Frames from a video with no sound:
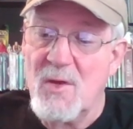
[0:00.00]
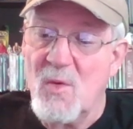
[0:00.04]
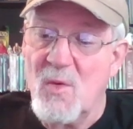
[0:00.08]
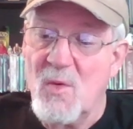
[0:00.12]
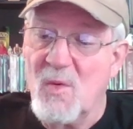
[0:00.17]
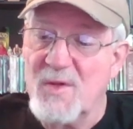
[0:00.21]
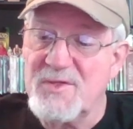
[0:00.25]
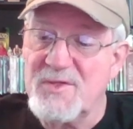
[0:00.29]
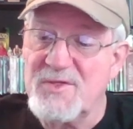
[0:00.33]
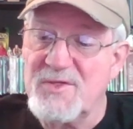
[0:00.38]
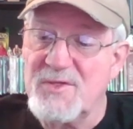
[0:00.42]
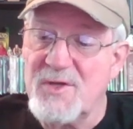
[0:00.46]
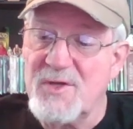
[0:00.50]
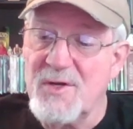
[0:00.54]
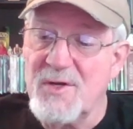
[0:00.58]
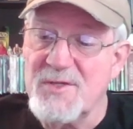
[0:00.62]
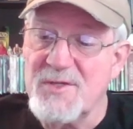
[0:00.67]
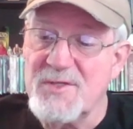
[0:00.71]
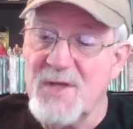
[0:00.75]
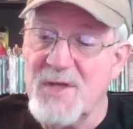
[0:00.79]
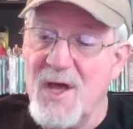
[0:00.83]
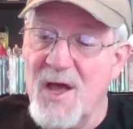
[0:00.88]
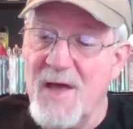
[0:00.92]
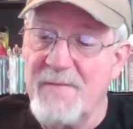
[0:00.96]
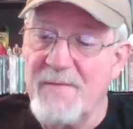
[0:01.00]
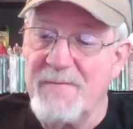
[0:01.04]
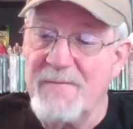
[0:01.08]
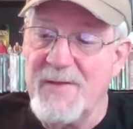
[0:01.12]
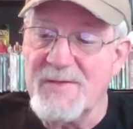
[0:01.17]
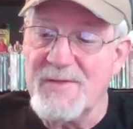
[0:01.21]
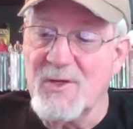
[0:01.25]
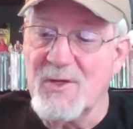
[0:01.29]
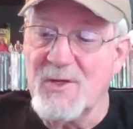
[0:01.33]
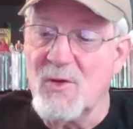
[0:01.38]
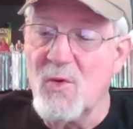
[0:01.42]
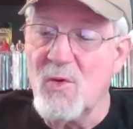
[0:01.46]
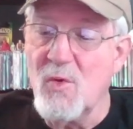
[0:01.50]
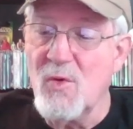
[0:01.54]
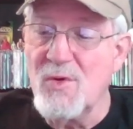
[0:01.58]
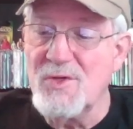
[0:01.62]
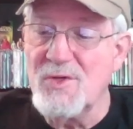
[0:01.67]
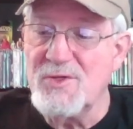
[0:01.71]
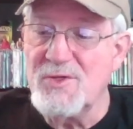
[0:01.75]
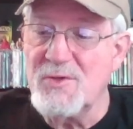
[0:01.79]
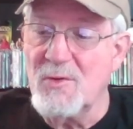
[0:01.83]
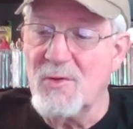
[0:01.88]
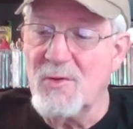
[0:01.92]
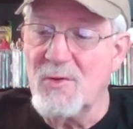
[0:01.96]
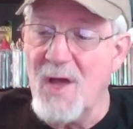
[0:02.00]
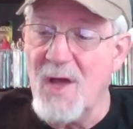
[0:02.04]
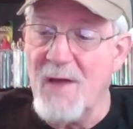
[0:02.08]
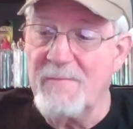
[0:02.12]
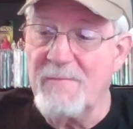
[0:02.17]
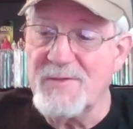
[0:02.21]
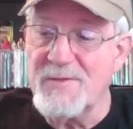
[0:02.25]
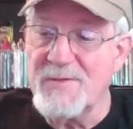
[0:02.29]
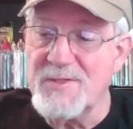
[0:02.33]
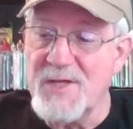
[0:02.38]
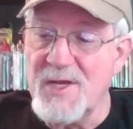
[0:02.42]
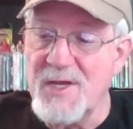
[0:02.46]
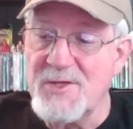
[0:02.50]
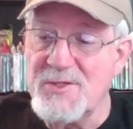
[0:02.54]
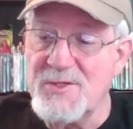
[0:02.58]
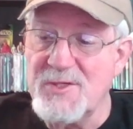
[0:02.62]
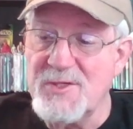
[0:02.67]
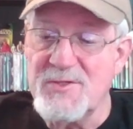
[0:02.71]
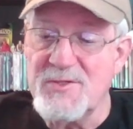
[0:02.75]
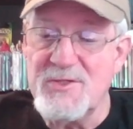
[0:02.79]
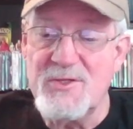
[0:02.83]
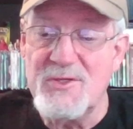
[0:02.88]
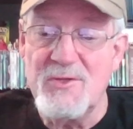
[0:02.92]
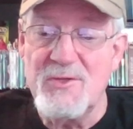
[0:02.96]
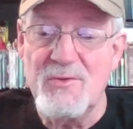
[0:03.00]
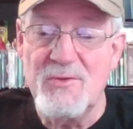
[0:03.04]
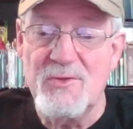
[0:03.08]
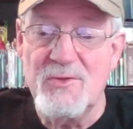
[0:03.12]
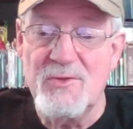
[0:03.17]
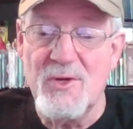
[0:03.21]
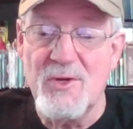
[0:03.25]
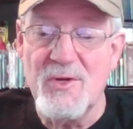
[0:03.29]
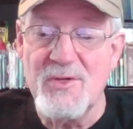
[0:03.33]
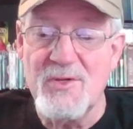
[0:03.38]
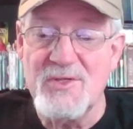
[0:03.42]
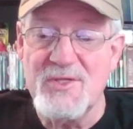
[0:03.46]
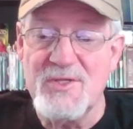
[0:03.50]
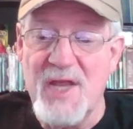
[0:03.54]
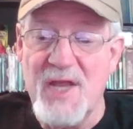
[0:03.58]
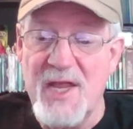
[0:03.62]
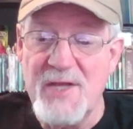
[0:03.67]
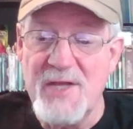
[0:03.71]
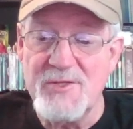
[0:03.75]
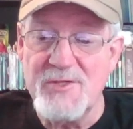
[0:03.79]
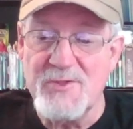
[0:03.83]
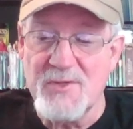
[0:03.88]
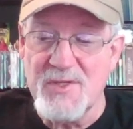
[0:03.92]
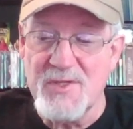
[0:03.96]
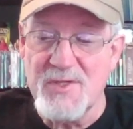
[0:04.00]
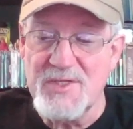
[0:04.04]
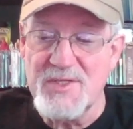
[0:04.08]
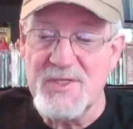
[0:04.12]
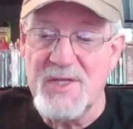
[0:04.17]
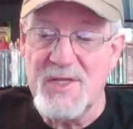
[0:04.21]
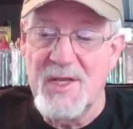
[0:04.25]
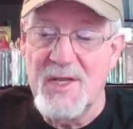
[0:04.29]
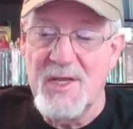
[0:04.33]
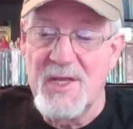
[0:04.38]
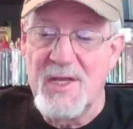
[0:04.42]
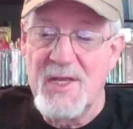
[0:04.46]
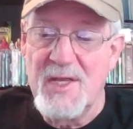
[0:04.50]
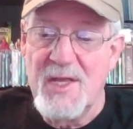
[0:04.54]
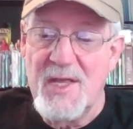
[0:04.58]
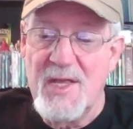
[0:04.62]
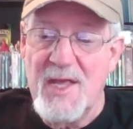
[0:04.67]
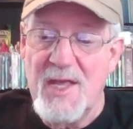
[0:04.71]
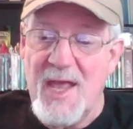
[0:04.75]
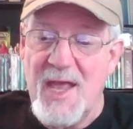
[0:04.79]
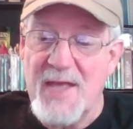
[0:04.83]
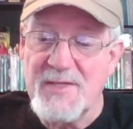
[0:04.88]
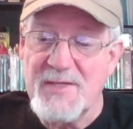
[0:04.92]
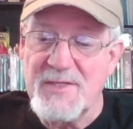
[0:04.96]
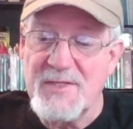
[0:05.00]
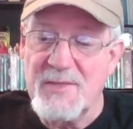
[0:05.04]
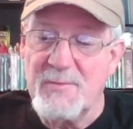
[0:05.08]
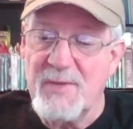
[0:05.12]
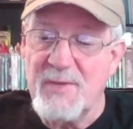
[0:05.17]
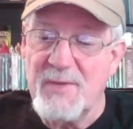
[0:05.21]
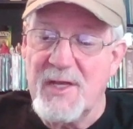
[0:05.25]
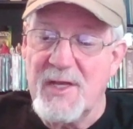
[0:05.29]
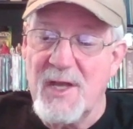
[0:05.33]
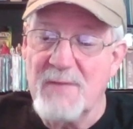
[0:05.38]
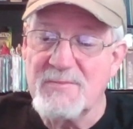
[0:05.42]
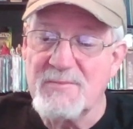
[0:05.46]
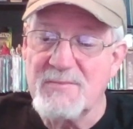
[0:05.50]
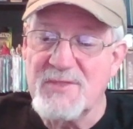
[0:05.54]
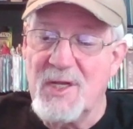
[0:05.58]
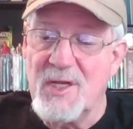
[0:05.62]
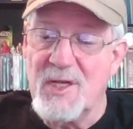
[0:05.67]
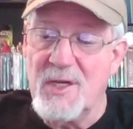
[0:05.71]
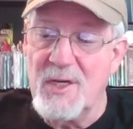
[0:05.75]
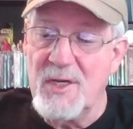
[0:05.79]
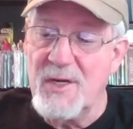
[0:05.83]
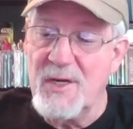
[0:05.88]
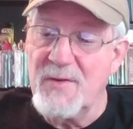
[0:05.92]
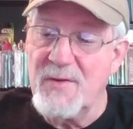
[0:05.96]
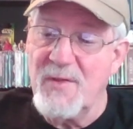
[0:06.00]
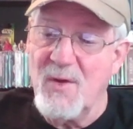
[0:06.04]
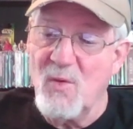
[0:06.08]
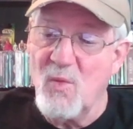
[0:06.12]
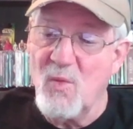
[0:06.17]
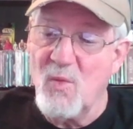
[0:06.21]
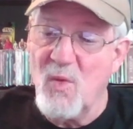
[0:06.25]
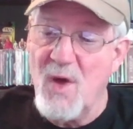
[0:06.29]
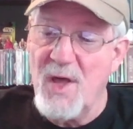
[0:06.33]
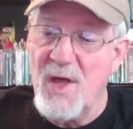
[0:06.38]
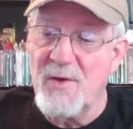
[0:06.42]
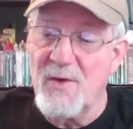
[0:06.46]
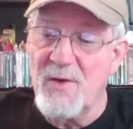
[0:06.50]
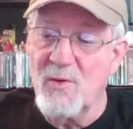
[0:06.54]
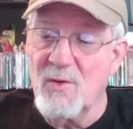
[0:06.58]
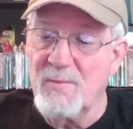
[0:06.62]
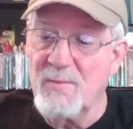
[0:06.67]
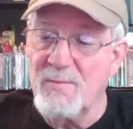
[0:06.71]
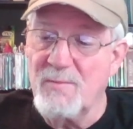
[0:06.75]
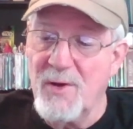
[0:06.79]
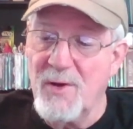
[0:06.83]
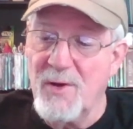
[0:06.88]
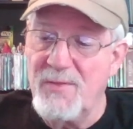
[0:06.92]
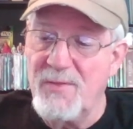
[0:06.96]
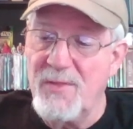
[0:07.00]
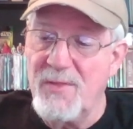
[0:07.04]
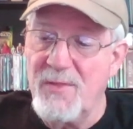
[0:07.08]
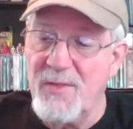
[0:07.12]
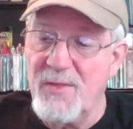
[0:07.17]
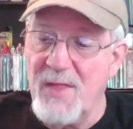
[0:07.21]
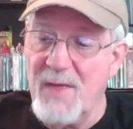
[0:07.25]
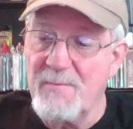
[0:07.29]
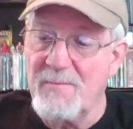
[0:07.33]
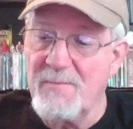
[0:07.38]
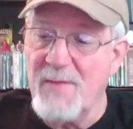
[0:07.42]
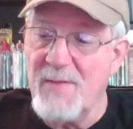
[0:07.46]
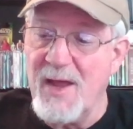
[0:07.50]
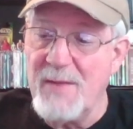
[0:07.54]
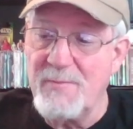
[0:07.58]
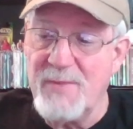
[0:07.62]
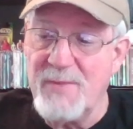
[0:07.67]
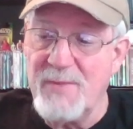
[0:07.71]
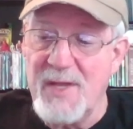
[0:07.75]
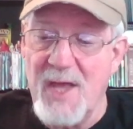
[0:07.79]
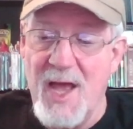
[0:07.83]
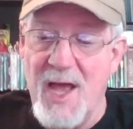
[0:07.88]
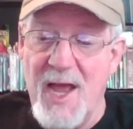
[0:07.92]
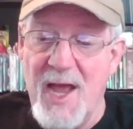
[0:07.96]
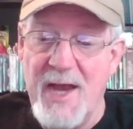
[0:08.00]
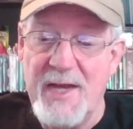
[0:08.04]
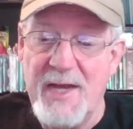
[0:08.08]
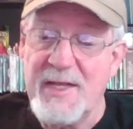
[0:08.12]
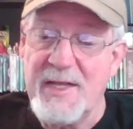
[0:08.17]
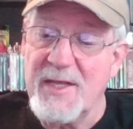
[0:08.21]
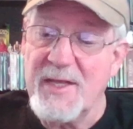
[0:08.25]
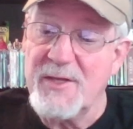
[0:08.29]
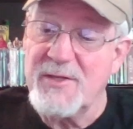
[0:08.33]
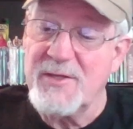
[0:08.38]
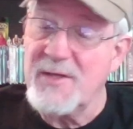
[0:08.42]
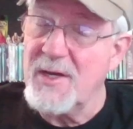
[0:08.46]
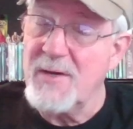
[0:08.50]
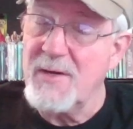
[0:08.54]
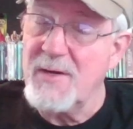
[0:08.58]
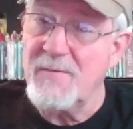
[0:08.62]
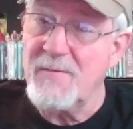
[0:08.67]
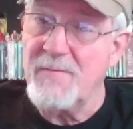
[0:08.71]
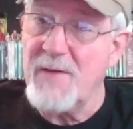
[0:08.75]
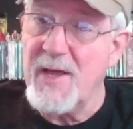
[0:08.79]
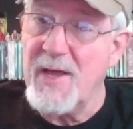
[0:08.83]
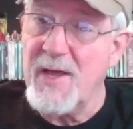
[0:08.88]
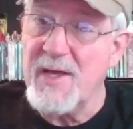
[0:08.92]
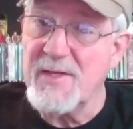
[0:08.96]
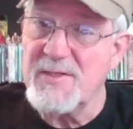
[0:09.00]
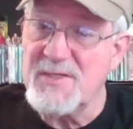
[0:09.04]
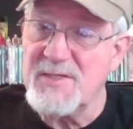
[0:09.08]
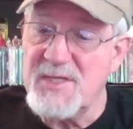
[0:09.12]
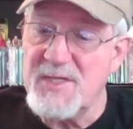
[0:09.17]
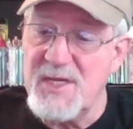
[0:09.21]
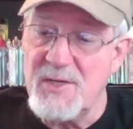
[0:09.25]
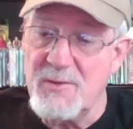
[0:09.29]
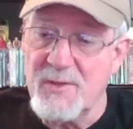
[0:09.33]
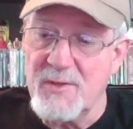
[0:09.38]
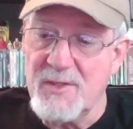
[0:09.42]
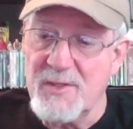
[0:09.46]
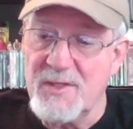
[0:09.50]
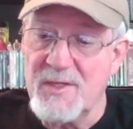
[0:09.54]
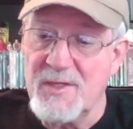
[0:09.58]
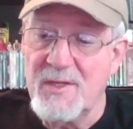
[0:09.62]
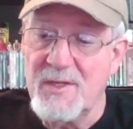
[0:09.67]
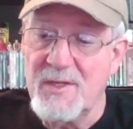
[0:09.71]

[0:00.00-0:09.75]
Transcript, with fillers: What starts off as a cordial conversation soon turns dangerous, as it becomes clear that one or both of them might be hiding a terrifying secret.